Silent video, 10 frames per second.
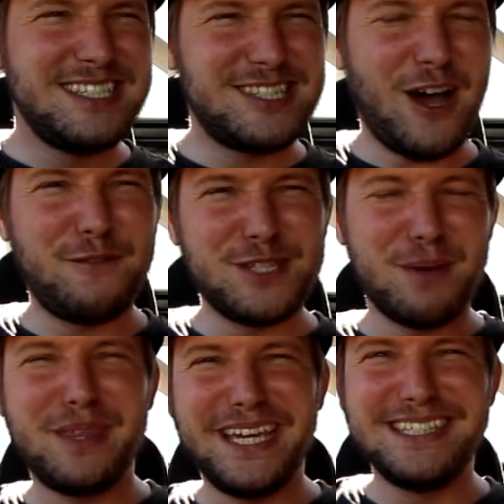stuff
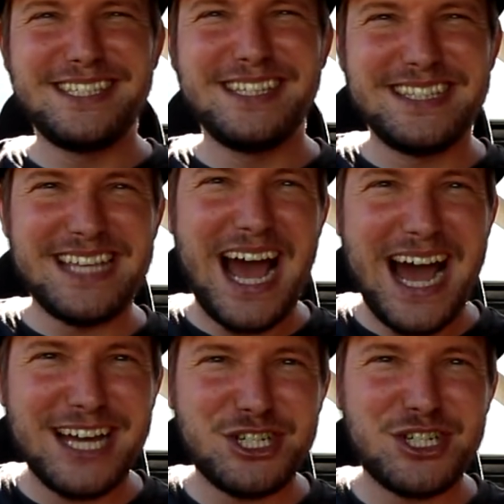something into the
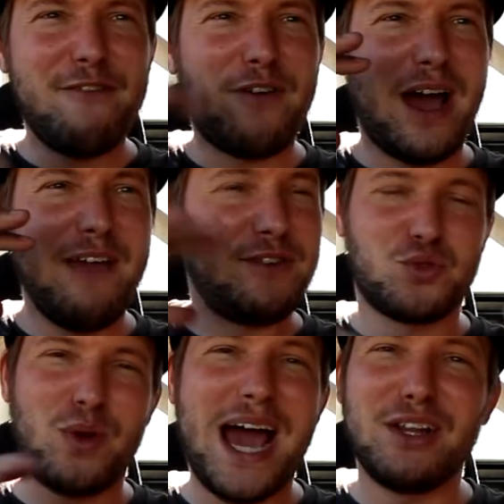dash if it's
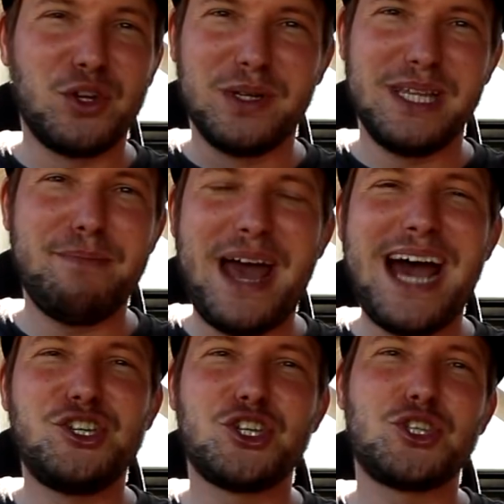rattling really
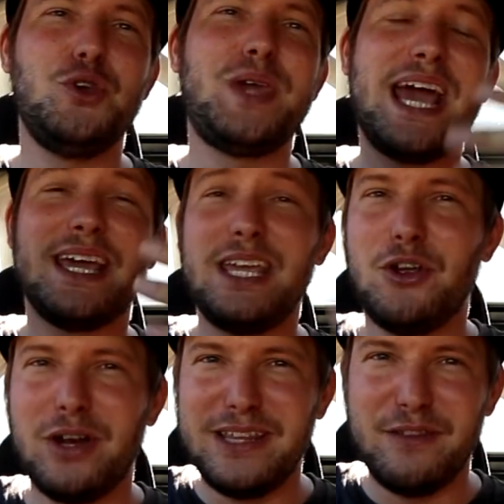bad, just so you can't
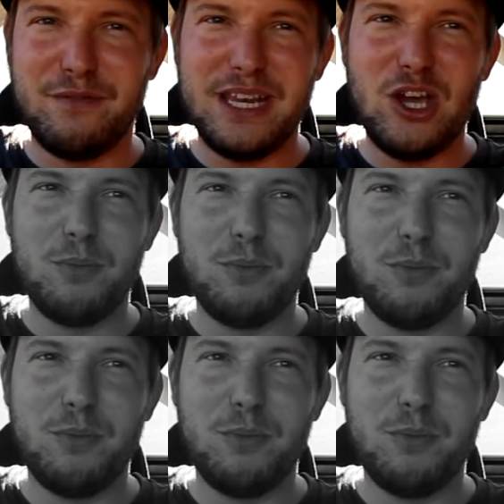hear it in the video.